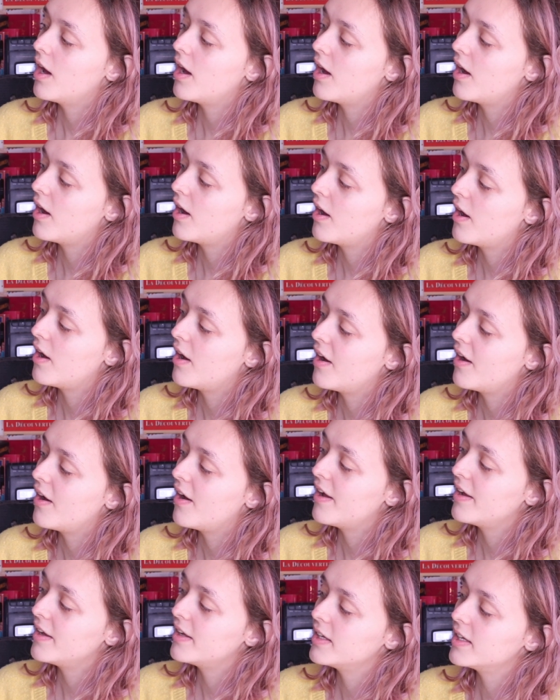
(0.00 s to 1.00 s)

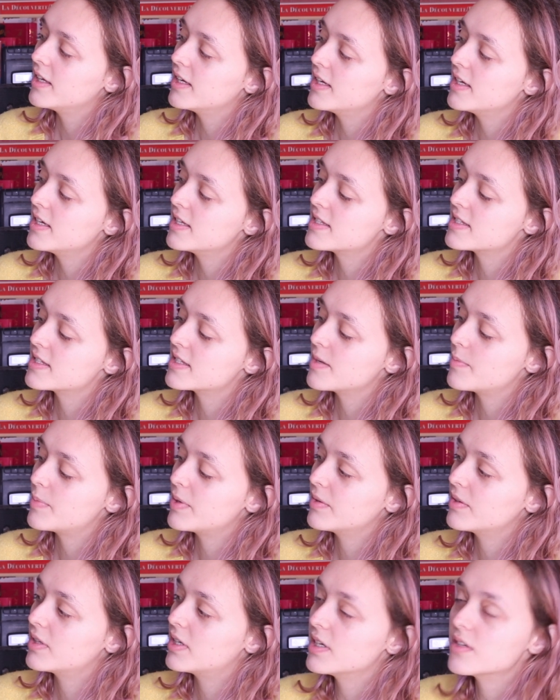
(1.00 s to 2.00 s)

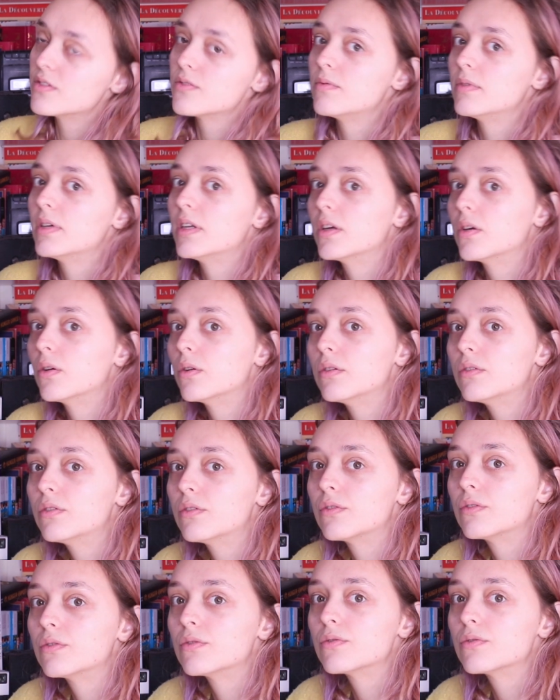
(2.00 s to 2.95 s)
Apparently it's really good.